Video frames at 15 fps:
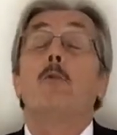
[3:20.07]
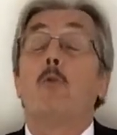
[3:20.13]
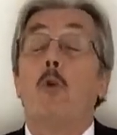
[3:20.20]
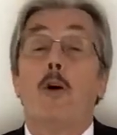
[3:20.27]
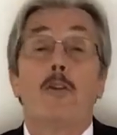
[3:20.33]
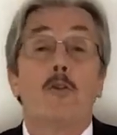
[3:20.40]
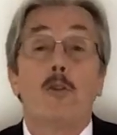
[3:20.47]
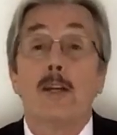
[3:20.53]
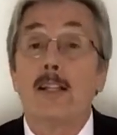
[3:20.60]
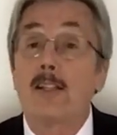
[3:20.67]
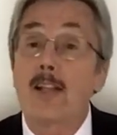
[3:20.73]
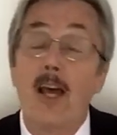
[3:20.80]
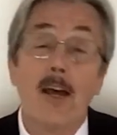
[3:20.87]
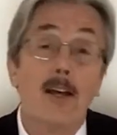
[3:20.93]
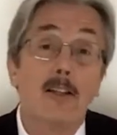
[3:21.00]
Whether
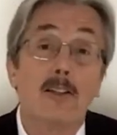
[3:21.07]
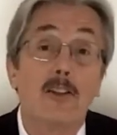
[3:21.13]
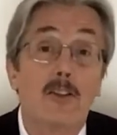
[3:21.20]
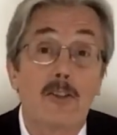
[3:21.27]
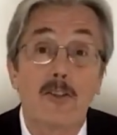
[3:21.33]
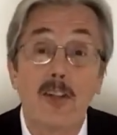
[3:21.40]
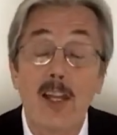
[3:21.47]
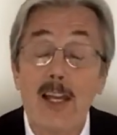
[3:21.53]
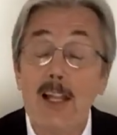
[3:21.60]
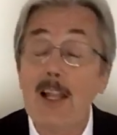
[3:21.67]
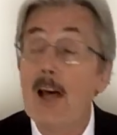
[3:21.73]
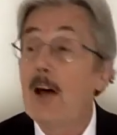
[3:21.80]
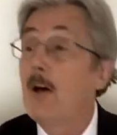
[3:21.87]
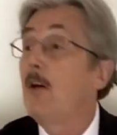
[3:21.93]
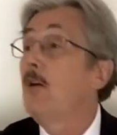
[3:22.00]
it's
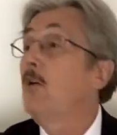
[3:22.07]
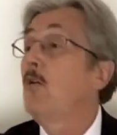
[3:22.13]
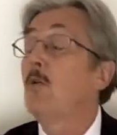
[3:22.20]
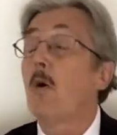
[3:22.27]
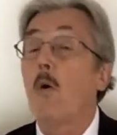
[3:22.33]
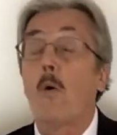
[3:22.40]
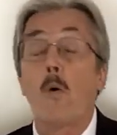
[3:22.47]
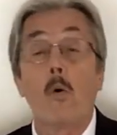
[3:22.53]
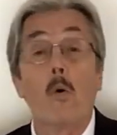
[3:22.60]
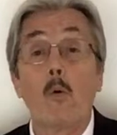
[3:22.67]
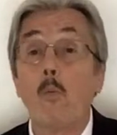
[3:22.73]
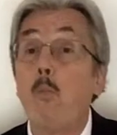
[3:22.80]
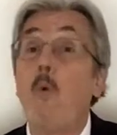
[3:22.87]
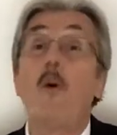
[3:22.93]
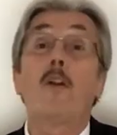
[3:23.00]
Zillow
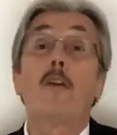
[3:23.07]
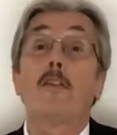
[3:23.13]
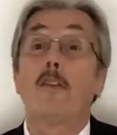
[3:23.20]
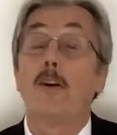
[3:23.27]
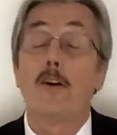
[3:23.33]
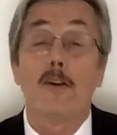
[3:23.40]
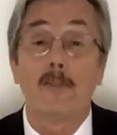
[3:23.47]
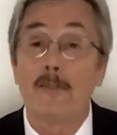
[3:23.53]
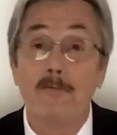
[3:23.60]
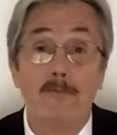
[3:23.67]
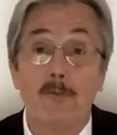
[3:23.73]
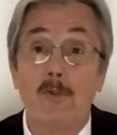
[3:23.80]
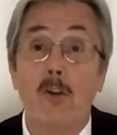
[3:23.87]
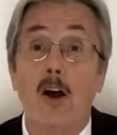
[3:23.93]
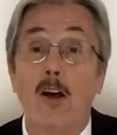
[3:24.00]
or one of
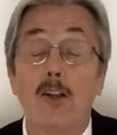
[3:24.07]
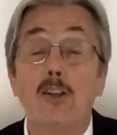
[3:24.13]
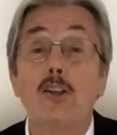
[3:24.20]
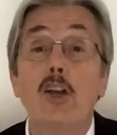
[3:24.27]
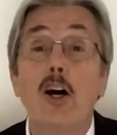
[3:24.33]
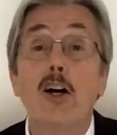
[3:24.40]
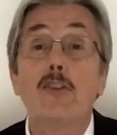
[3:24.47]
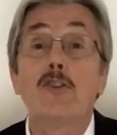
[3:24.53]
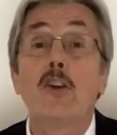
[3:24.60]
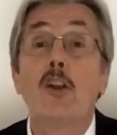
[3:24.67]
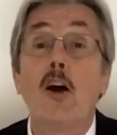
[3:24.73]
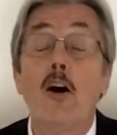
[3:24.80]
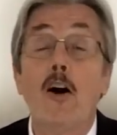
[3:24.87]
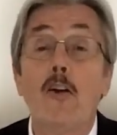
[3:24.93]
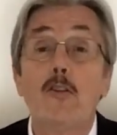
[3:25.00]
a
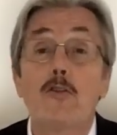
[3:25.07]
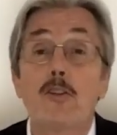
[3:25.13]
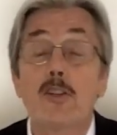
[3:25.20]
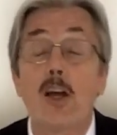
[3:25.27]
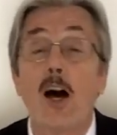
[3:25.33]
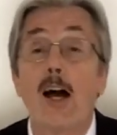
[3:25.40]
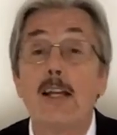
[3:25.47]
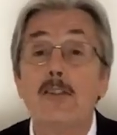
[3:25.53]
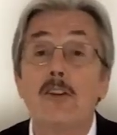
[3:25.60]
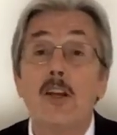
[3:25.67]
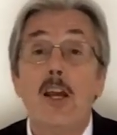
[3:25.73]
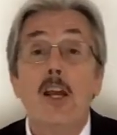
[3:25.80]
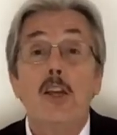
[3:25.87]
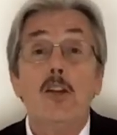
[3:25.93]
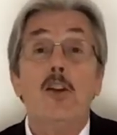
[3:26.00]
dozen other sites,
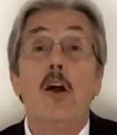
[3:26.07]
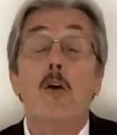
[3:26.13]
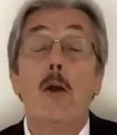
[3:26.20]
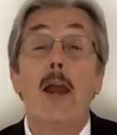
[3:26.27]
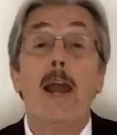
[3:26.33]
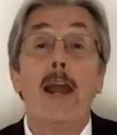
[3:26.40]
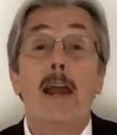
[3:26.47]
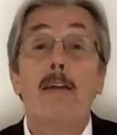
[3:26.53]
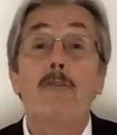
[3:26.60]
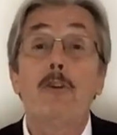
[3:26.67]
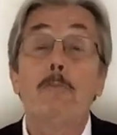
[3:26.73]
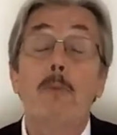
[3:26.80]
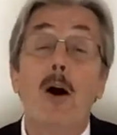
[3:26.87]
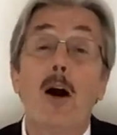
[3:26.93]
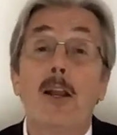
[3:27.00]

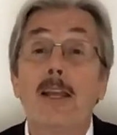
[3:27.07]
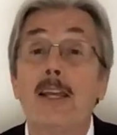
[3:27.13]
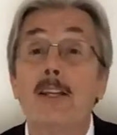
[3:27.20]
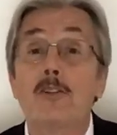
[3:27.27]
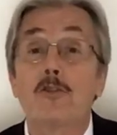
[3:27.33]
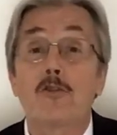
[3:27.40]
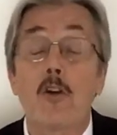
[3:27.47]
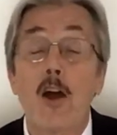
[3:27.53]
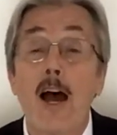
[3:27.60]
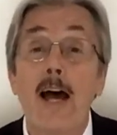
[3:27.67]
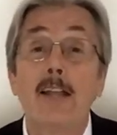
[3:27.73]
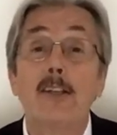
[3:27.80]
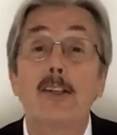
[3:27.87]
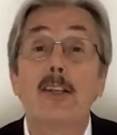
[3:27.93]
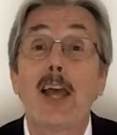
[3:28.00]
everybody is
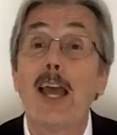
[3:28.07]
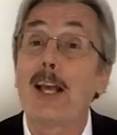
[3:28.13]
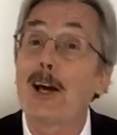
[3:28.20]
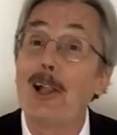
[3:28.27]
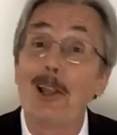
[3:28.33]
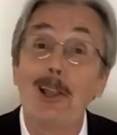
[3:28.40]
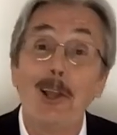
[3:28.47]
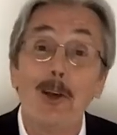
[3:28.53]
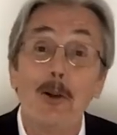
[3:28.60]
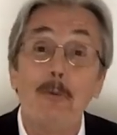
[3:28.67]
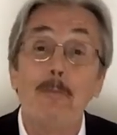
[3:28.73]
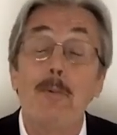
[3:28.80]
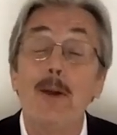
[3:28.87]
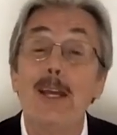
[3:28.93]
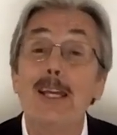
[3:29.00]
trying to take a
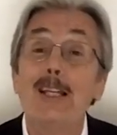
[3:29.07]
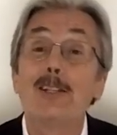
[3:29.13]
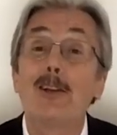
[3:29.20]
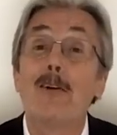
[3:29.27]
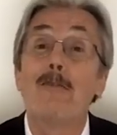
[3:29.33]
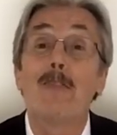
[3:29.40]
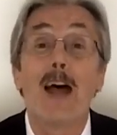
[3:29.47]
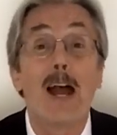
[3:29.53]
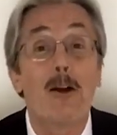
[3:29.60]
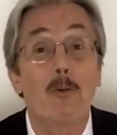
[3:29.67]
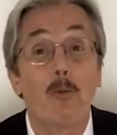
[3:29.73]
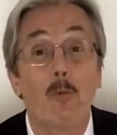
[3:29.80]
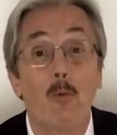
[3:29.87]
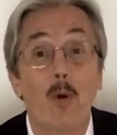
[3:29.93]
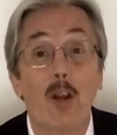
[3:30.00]
little piece of that
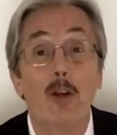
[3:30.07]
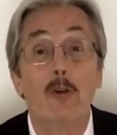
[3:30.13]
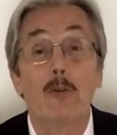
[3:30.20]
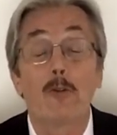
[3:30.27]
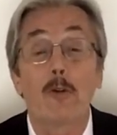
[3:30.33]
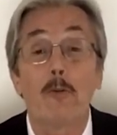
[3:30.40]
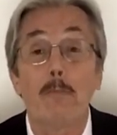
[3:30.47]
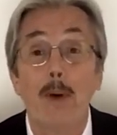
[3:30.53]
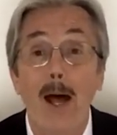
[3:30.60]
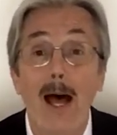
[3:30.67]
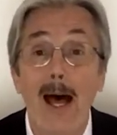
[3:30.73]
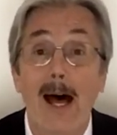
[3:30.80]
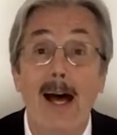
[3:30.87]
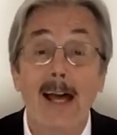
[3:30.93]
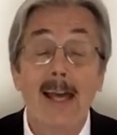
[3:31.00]
realtor
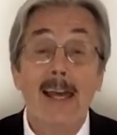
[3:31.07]
pie.